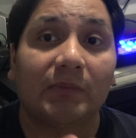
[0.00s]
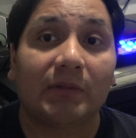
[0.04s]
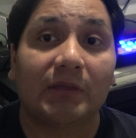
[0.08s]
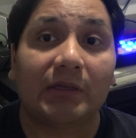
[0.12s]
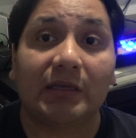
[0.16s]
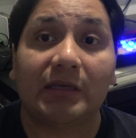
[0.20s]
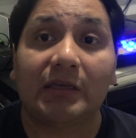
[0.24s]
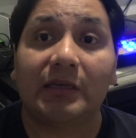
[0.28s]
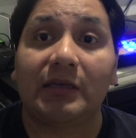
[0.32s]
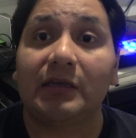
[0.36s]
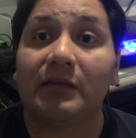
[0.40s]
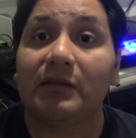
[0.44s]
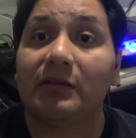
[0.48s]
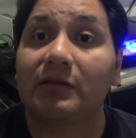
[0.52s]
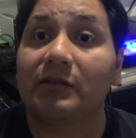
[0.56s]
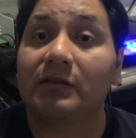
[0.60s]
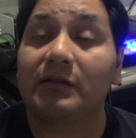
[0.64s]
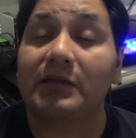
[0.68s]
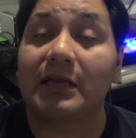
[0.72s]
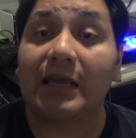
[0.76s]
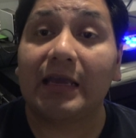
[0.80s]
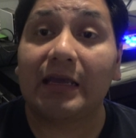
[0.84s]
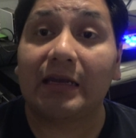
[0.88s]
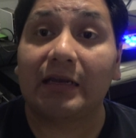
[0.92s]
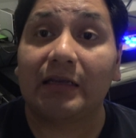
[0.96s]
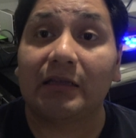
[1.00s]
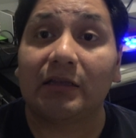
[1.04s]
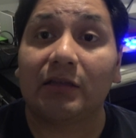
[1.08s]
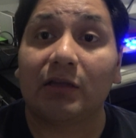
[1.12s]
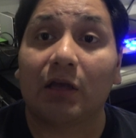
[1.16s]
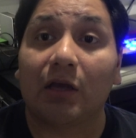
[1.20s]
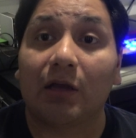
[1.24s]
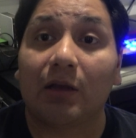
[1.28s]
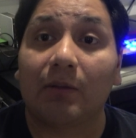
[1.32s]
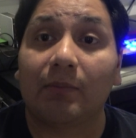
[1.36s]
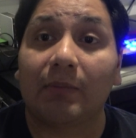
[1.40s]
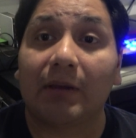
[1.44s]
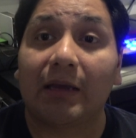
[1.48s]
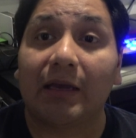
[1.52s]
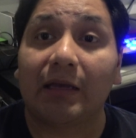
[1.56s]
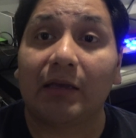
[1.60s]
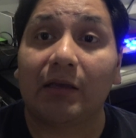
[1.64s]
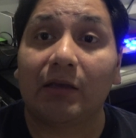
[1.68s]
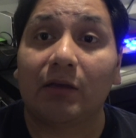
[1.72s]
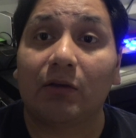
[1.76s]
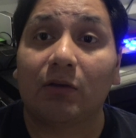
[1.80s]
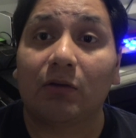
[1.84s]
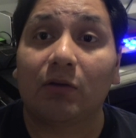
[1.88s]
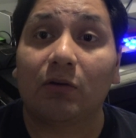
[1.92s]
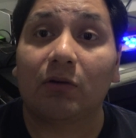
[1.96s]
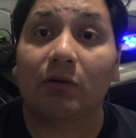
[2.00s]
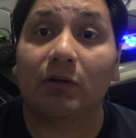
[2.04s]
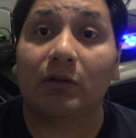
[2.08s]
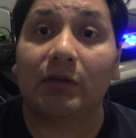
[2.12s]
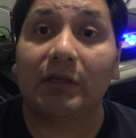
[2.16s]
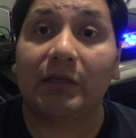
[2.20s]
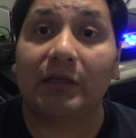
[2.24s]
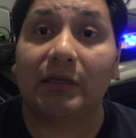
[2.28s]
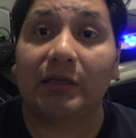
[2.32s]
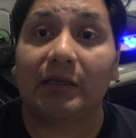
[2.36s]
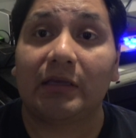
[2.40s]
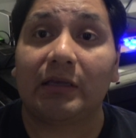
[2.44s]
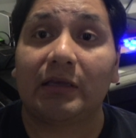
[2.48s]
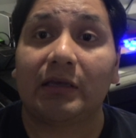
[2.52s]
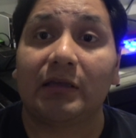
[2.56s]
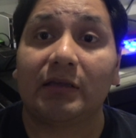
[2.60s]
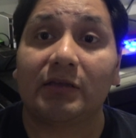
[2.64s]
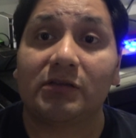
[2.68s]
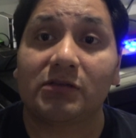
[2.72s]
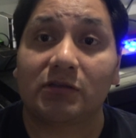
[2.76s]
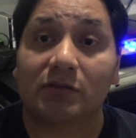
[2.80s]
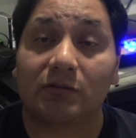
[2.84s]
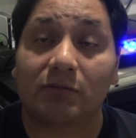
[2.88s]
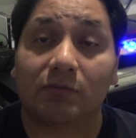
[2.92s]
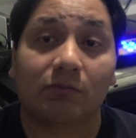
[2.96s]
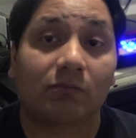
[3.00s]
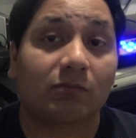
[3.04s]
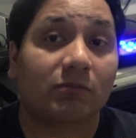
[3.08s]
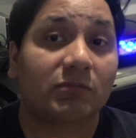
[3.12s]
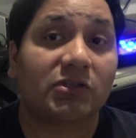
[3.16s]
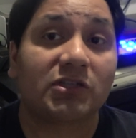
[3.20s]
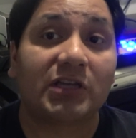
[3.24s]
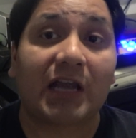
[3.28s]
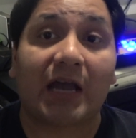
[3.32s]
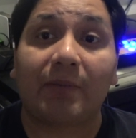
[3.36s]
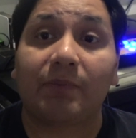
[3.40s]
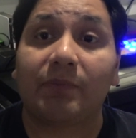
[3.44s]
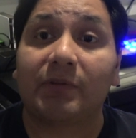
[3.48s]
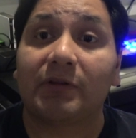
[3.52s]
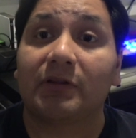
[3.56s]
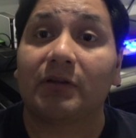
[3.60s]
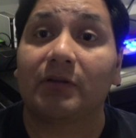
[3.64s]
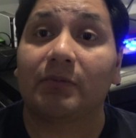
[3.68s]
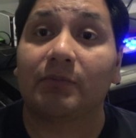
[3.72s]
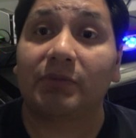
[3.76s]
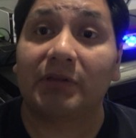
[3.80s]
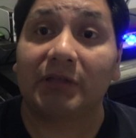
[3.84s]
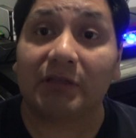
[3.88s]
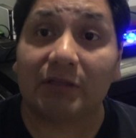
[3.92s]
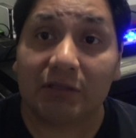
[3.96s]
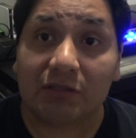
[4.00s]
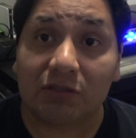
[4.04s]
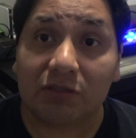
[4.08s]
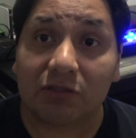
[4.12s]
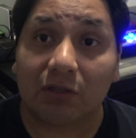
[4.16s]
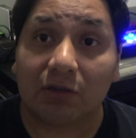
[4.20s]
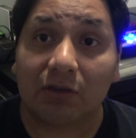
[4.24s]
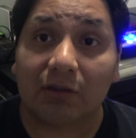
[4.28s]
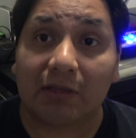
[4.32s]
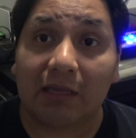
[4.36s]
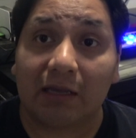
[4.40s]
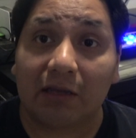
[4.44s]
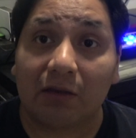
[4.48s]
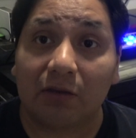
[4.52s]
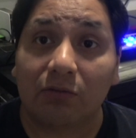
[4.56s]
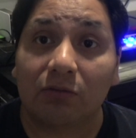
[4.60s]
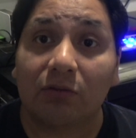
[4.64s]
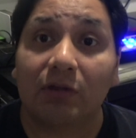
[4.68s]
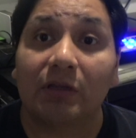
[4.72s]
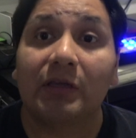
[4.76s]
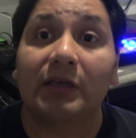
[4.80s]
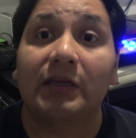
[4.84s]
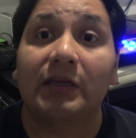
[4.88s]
He's getting, his shop is completely shut down.